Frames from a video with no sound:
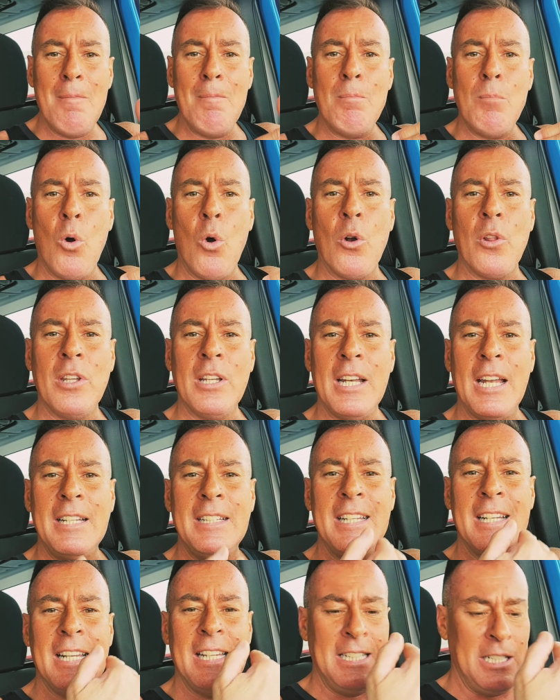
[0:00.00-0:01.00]
more than they
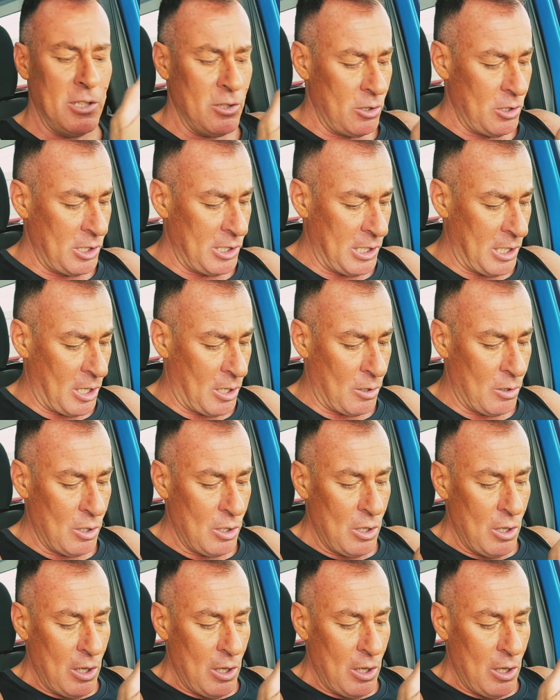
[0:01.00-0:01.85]
did a year ago